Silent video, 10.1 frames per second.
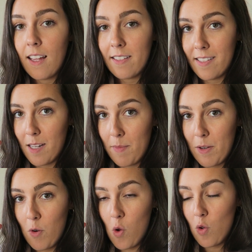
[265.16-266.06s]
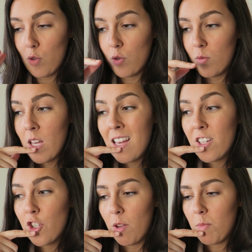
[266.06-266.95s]
and cinnamon rolls
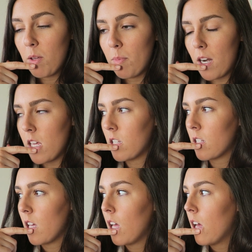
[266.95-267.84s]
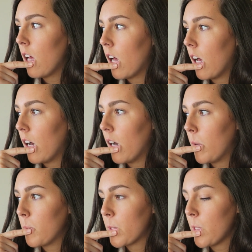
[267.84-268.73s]
shaped like bunnies.
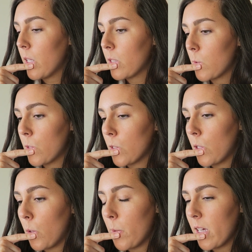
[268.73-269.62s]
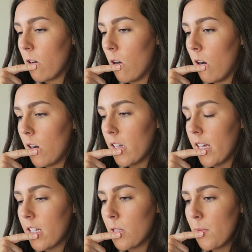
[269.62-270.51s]
So yeah, that's what's going on. I
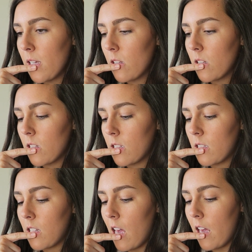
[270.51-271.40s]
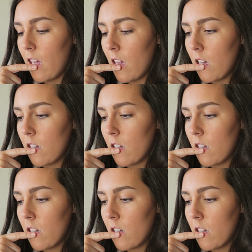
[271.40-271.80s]
had something else to say,